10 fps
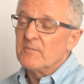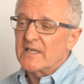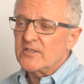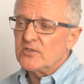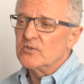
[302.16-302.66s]

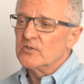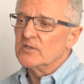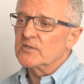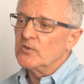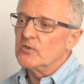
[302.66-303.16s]
my
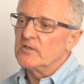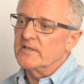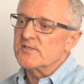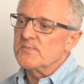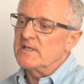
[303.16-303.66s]
core
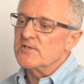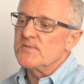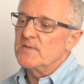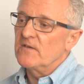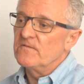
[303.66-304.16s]
calling has been
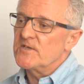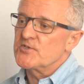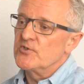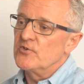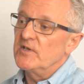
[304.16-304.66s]
to be a
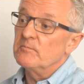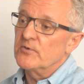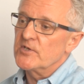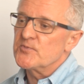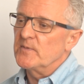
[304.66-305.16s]
visionary
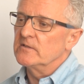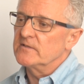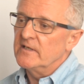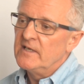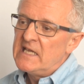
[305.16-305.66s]
bridge
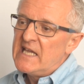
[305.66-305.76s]
builder.